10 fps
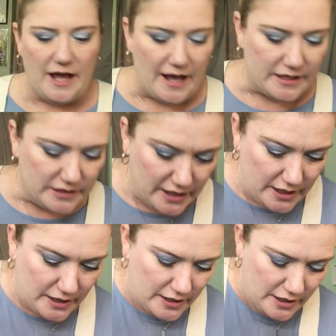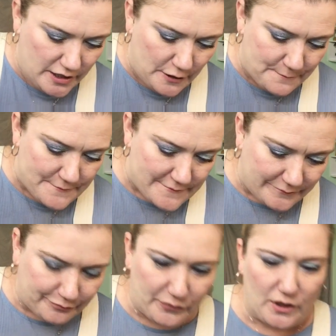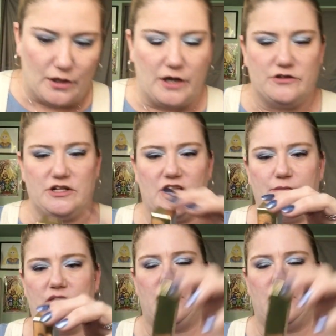and then she gave me